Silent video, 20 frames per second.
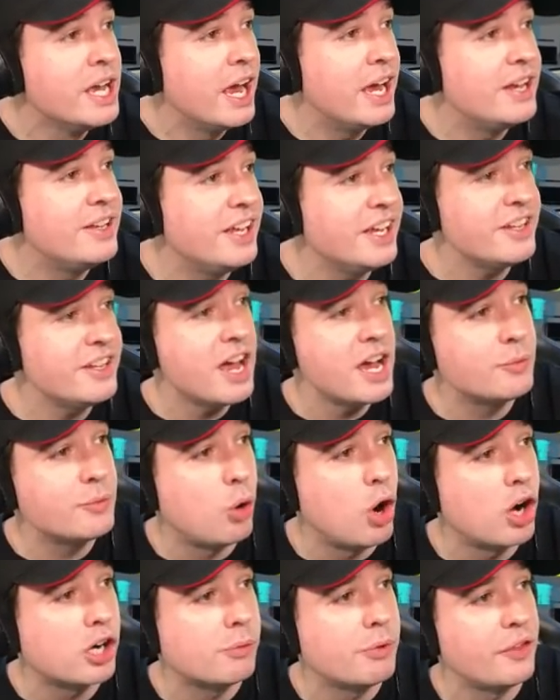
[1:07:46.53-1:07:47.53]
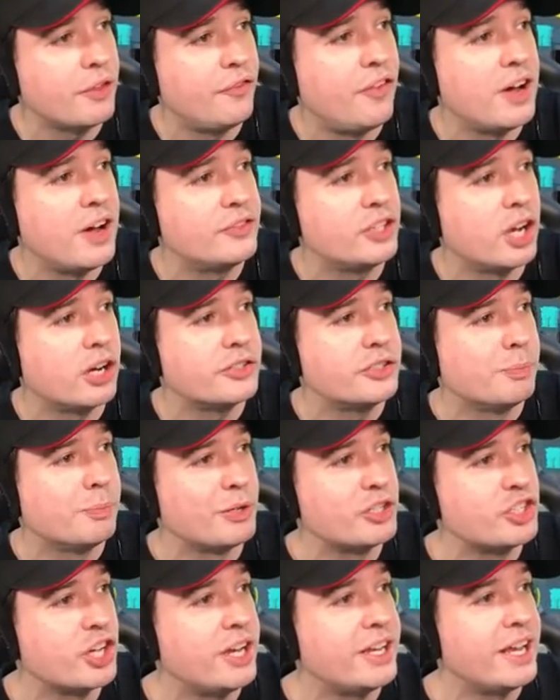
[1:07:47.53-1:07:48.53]
And Ignite Walker with a $5
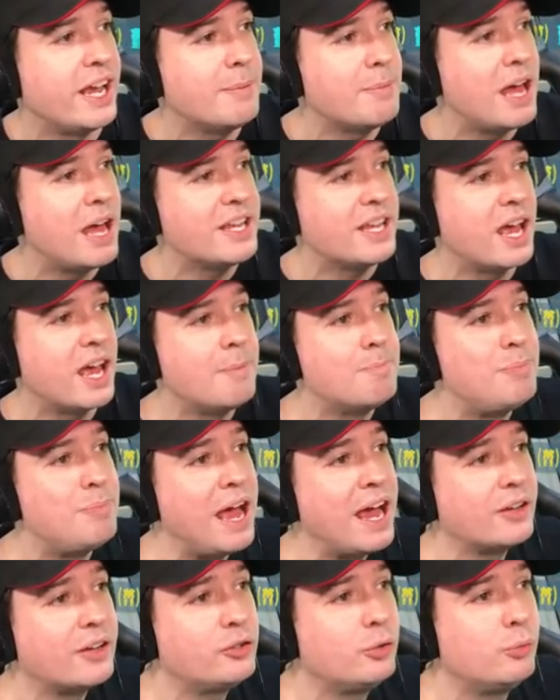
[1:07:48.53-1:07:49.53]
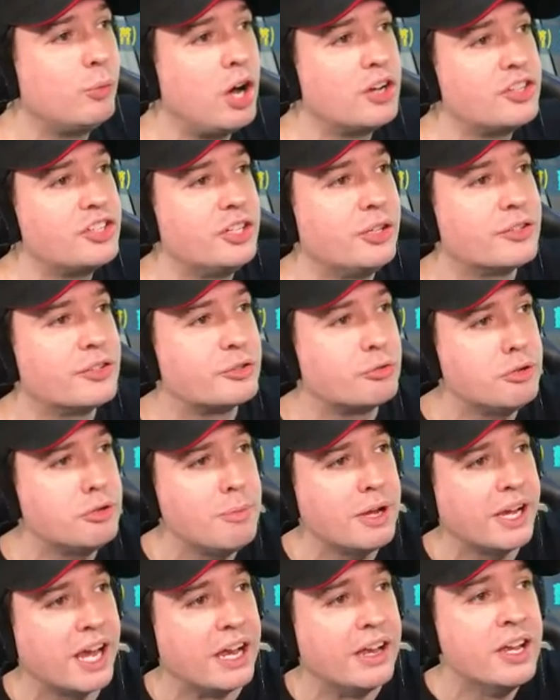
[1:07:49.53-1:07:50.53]
super chat. Hey, Manny, I'm back to watching your
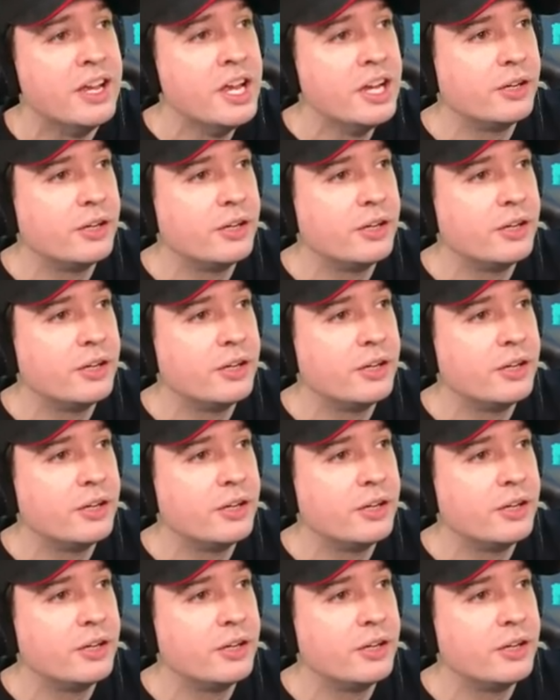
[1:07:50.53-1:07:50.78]
stream again.